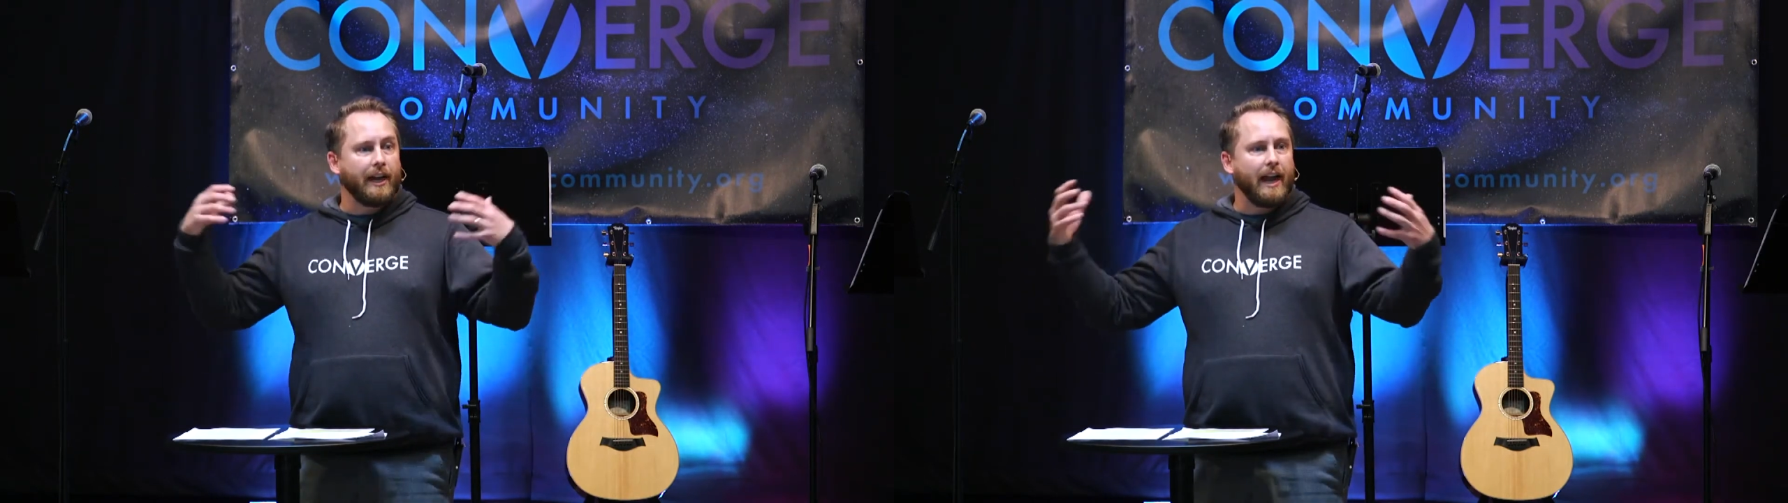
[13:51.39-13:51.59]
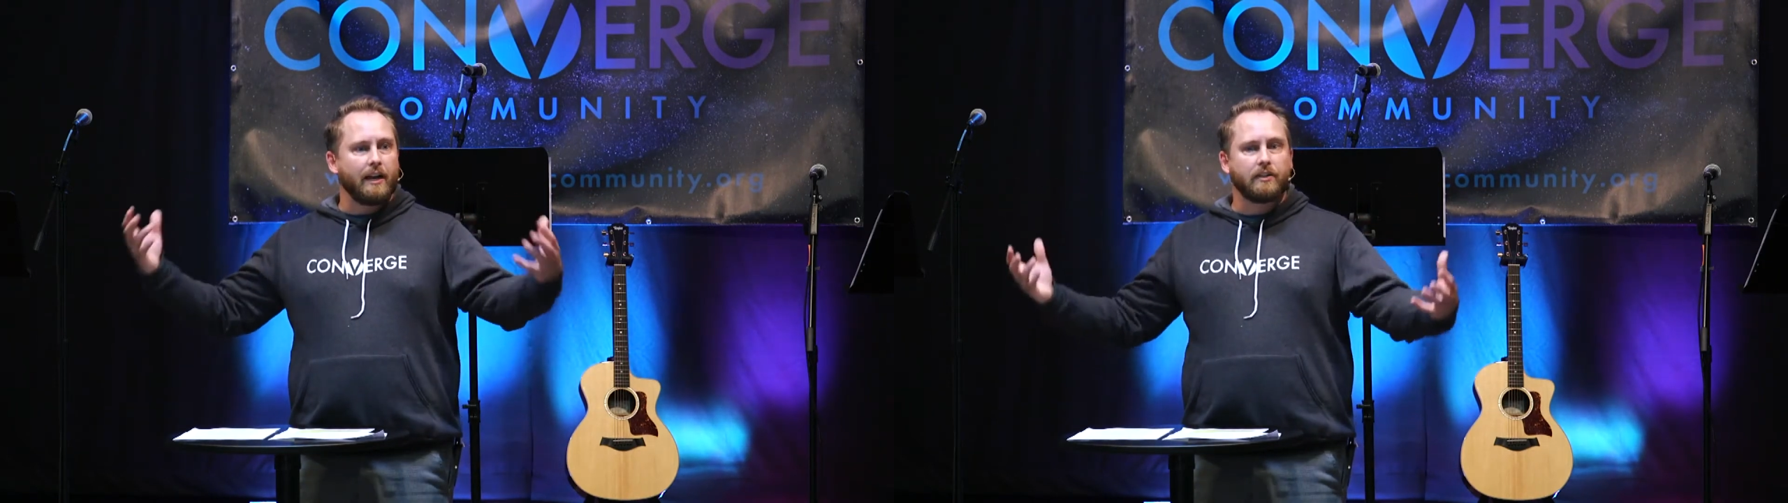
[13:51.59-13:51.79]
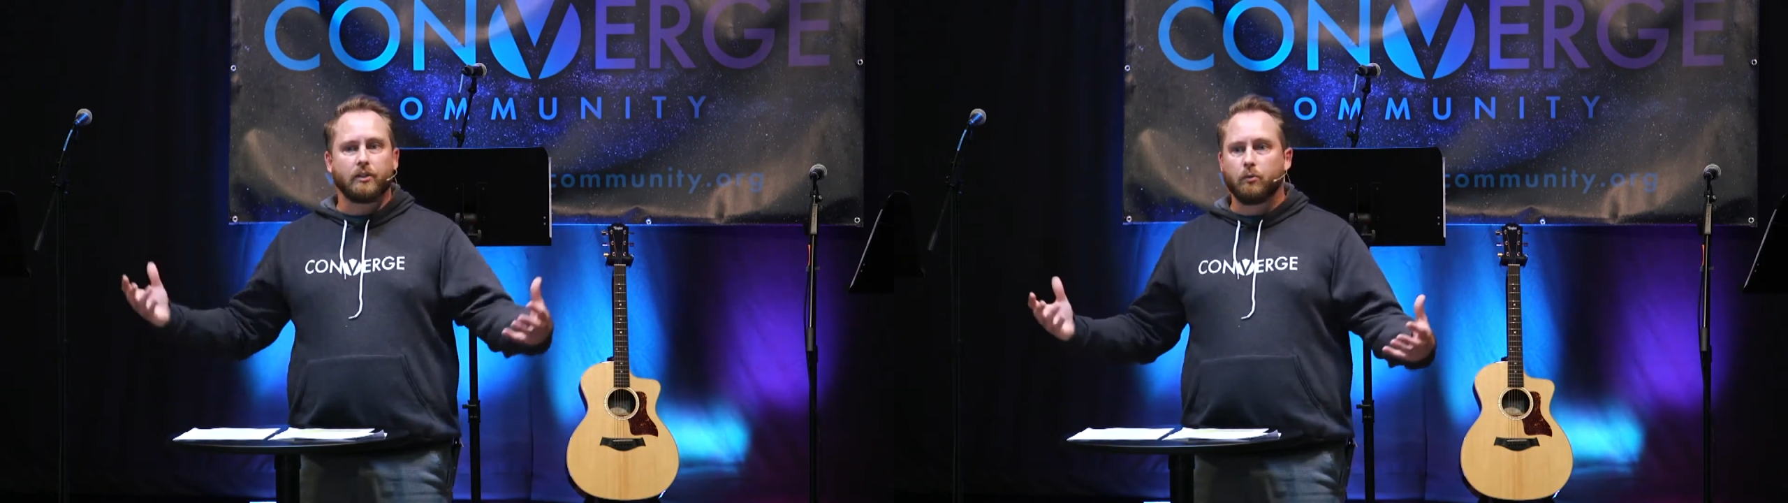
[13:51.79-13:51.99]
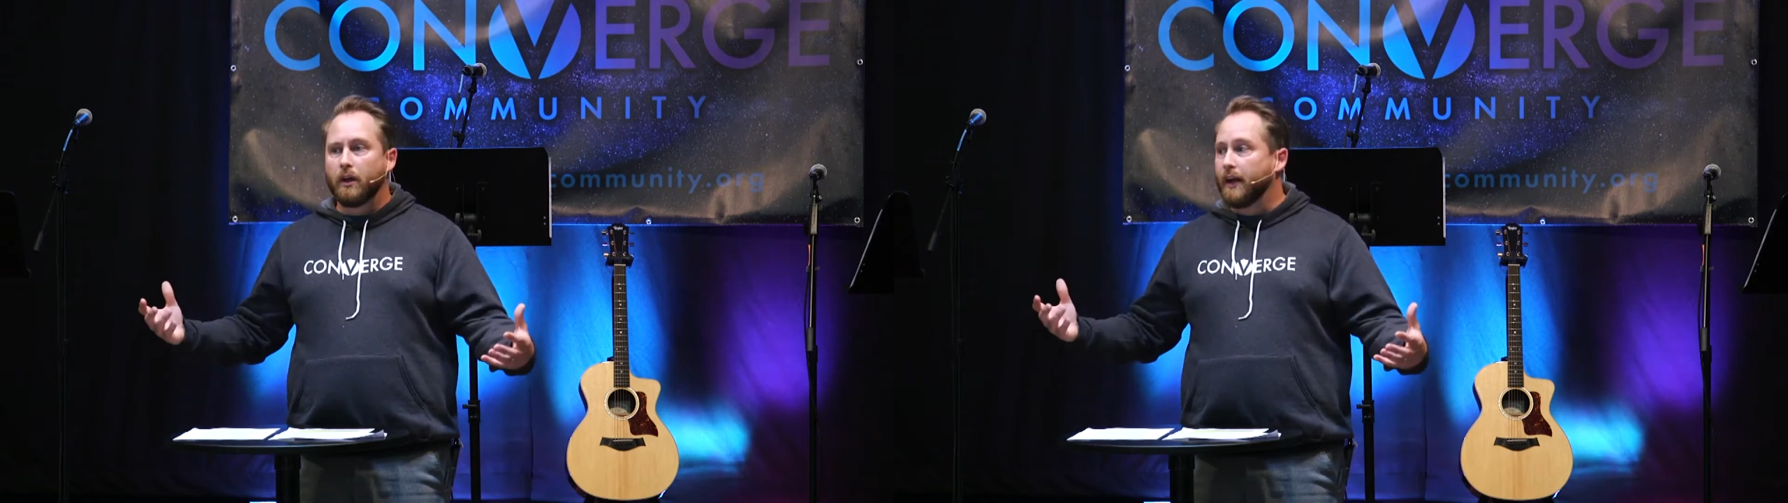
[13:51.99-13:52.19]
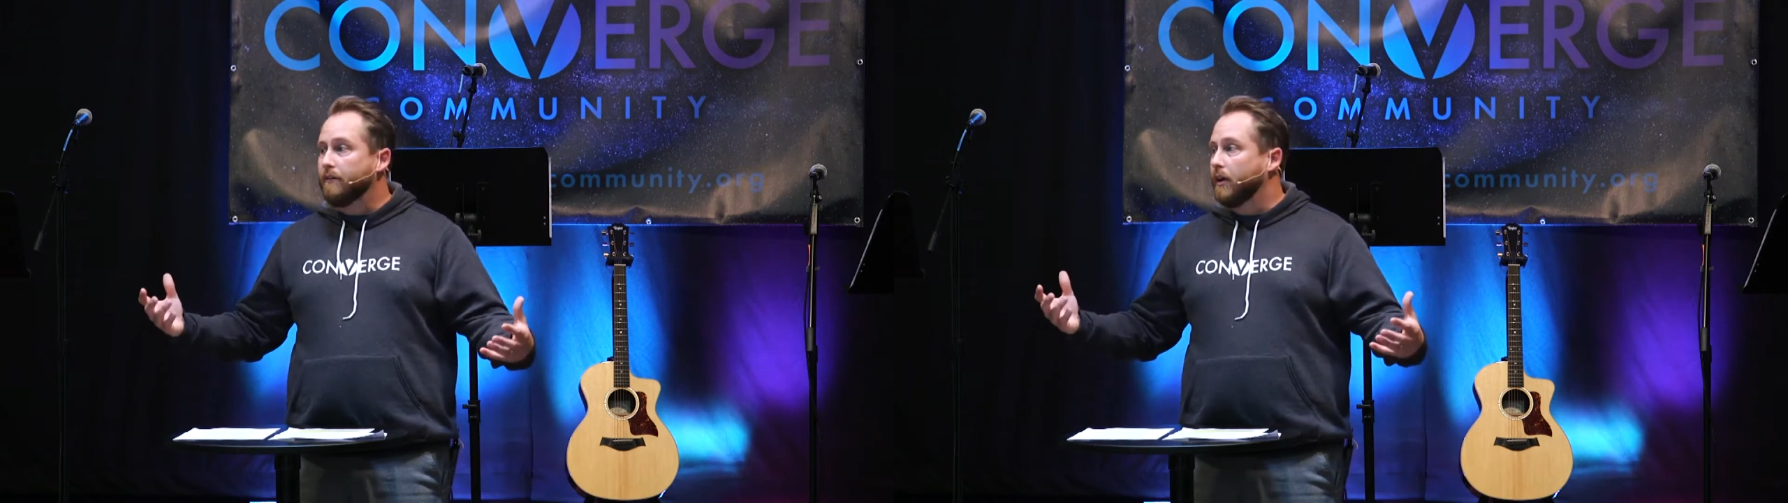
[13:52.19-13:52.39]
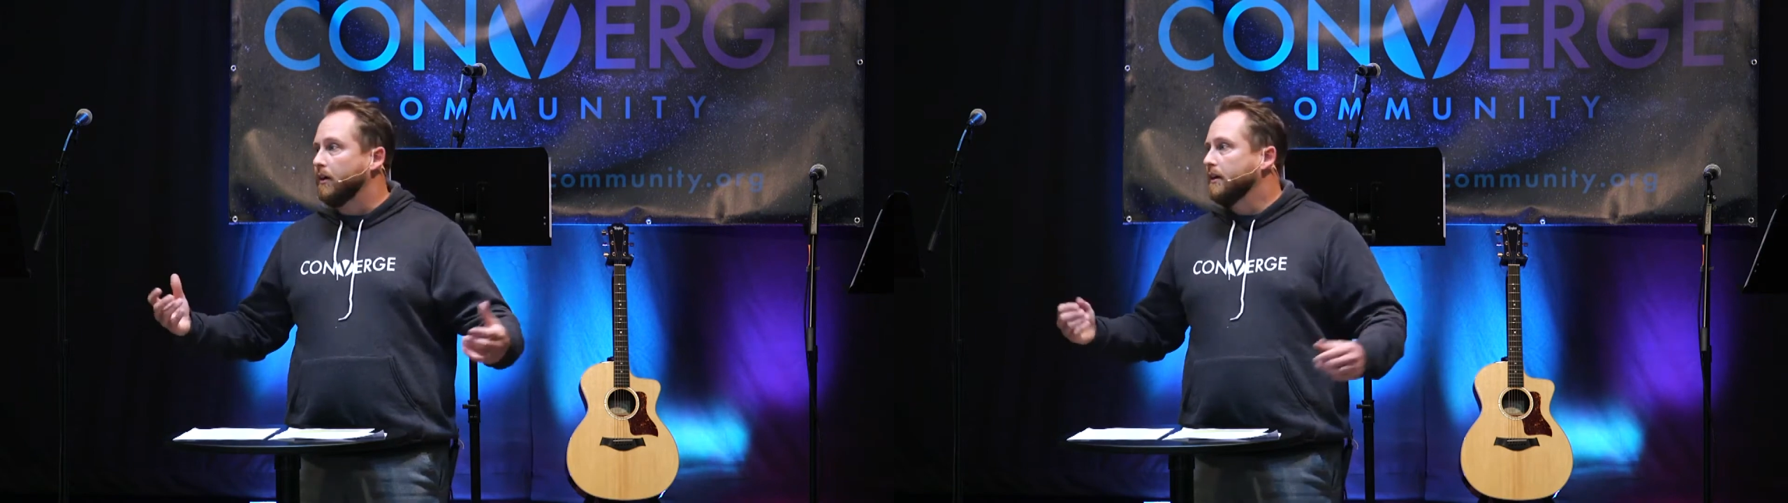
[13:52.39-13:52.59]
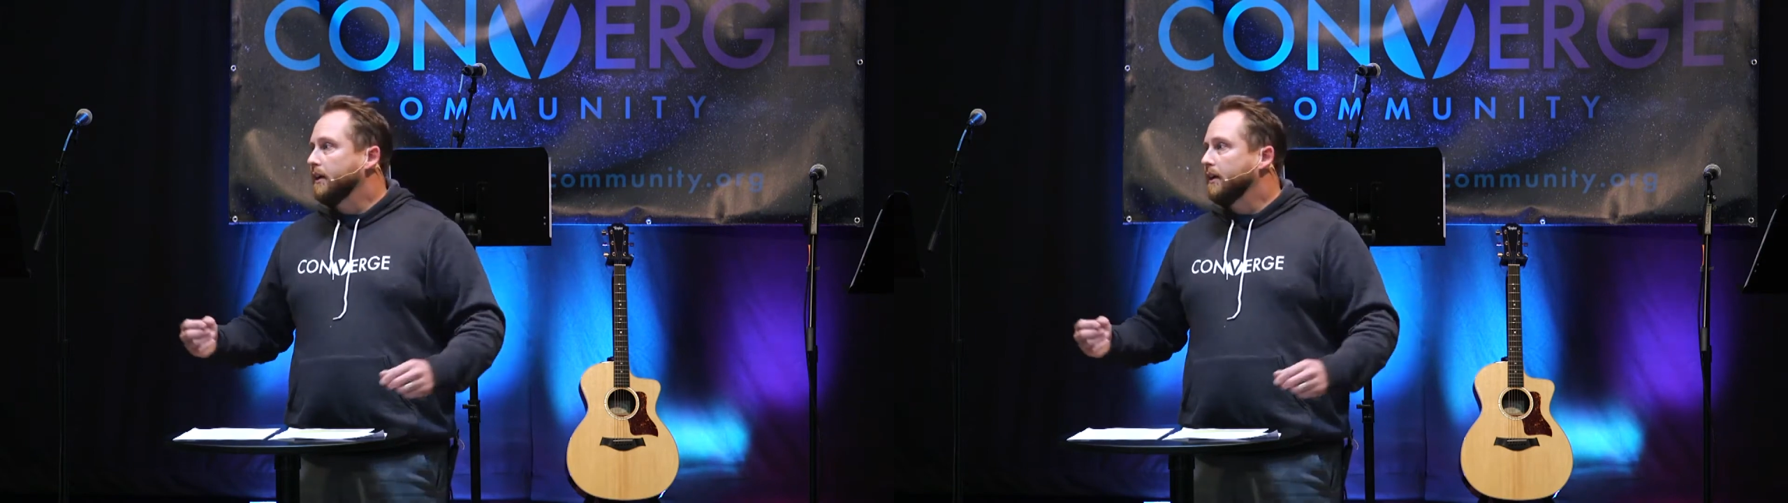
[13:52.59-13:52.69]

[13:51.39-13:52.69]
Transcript: addict or whatever,